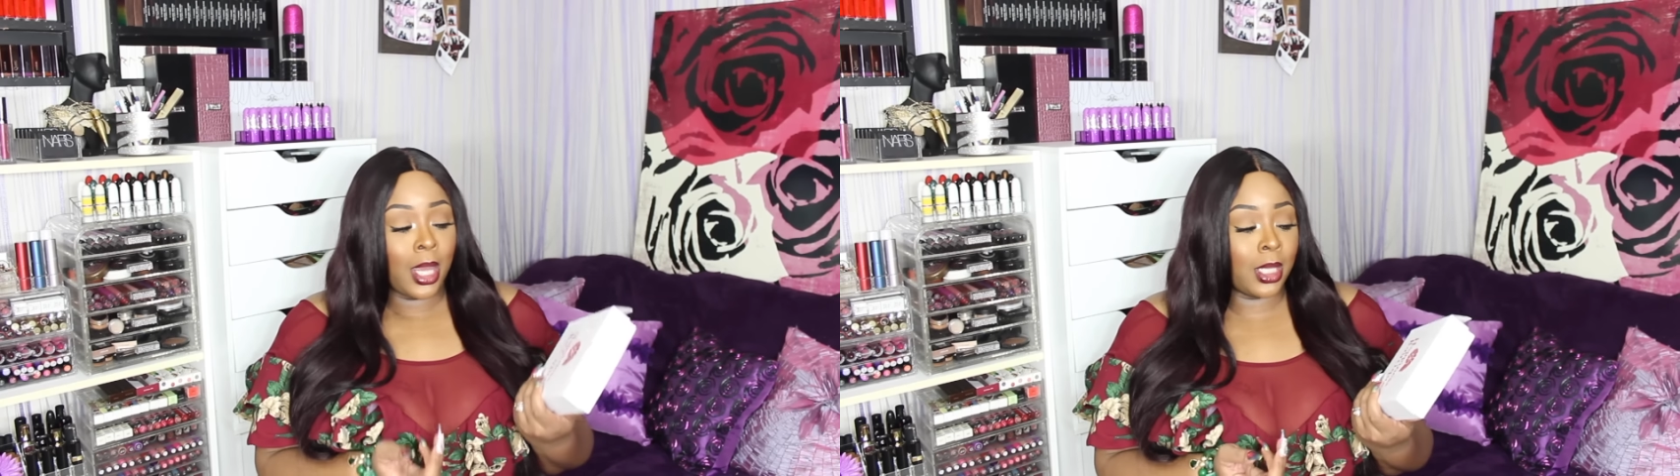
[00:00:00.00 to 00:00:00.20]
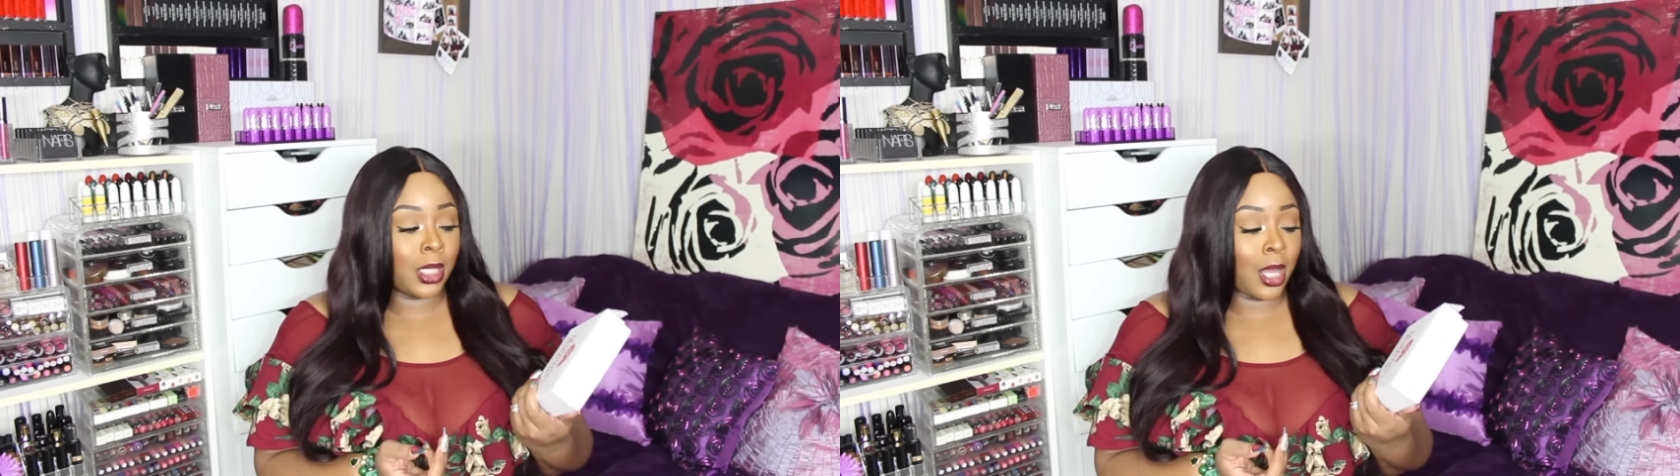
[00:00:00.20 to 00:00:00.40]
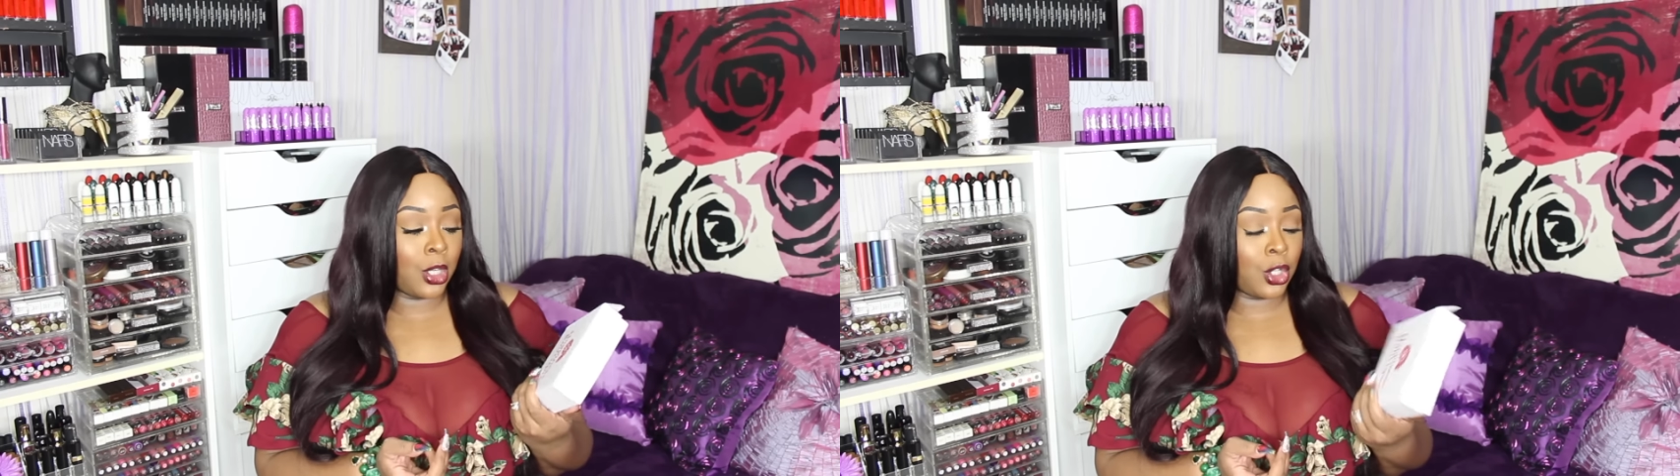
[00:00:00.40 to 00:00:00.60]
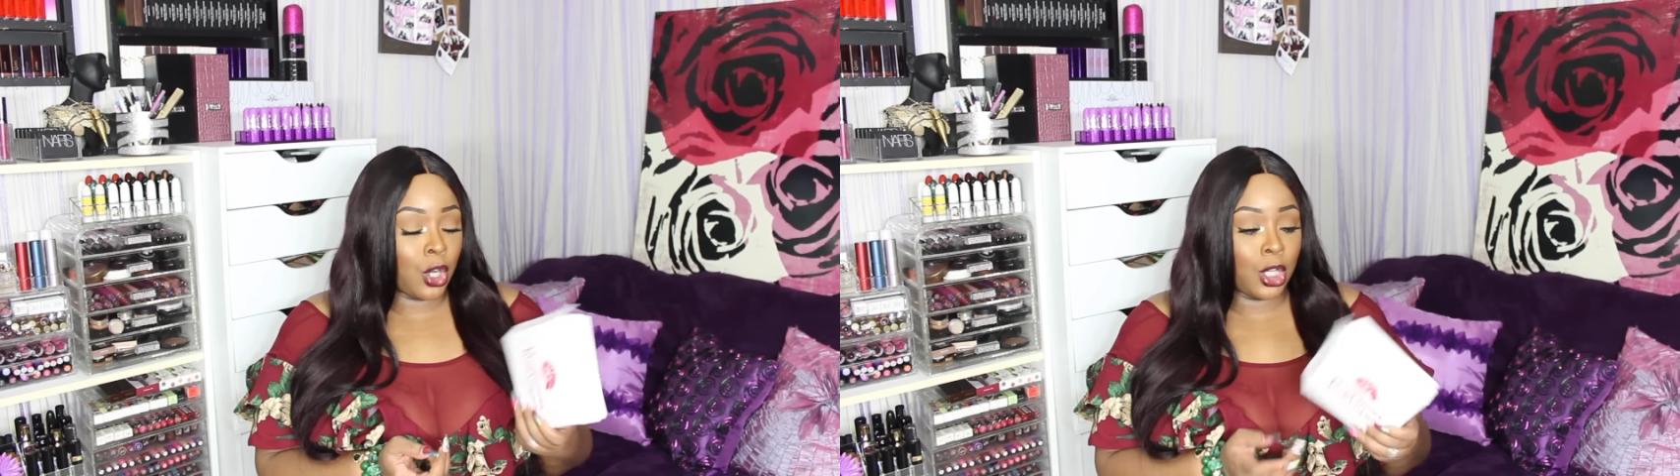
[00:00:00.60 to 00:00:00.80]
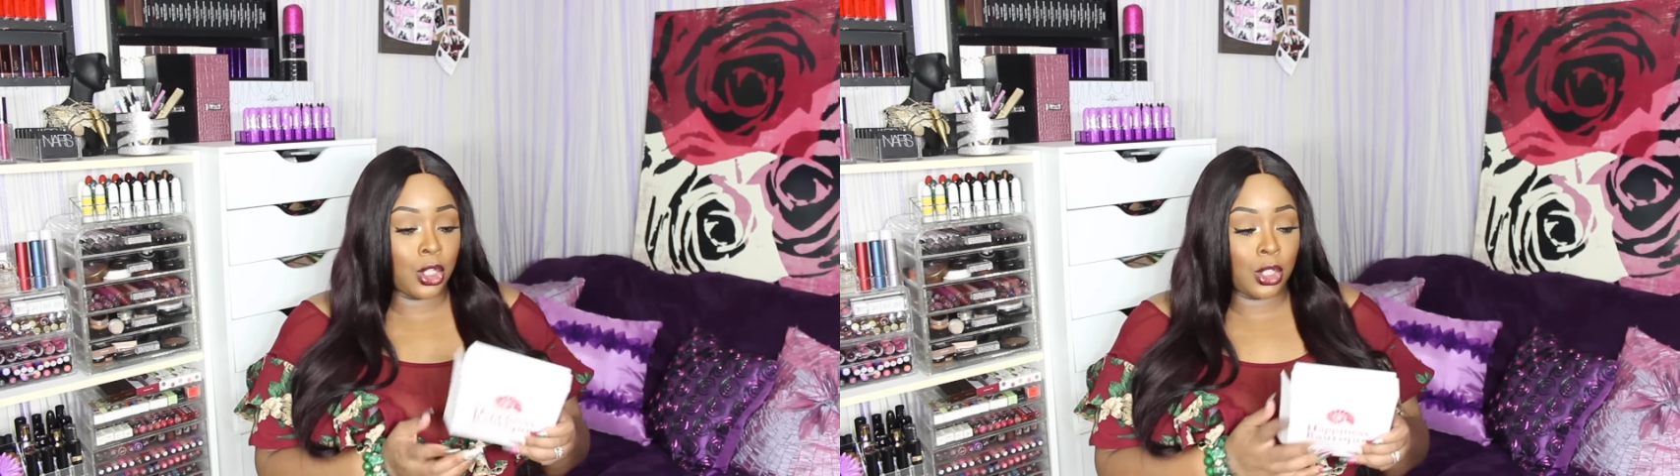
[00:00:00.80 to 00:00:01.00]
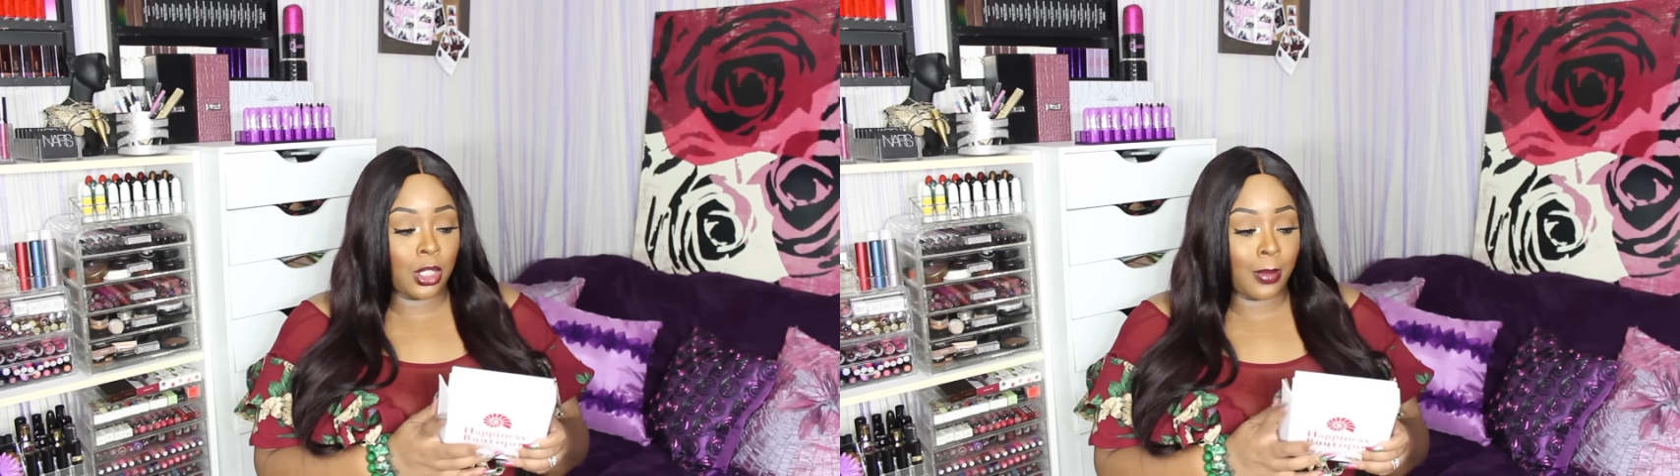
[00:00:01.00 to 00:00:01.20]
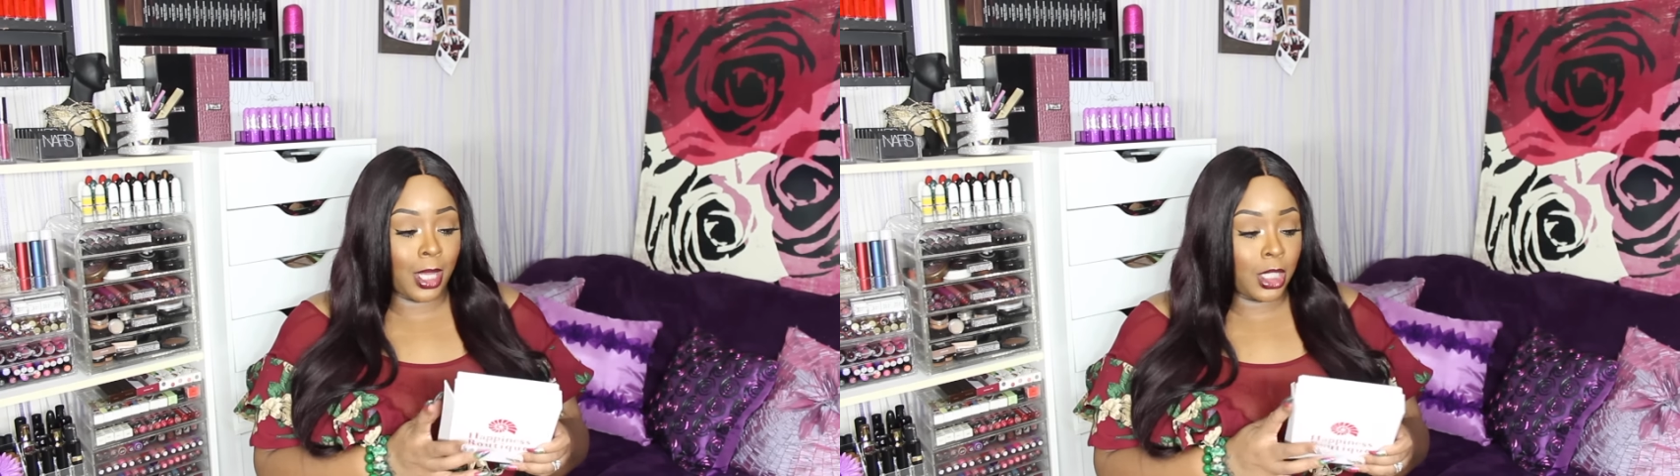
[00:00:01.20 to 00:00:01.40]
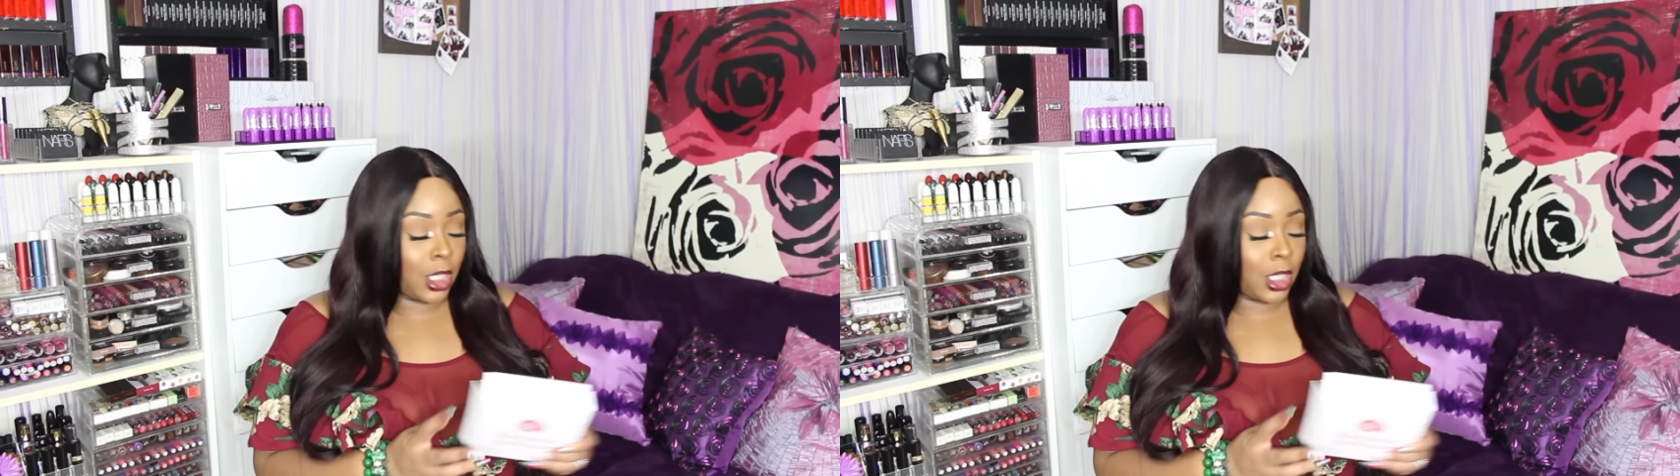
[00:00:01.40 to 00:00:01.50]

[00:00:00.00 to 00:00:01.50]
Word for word: is not a stranger to my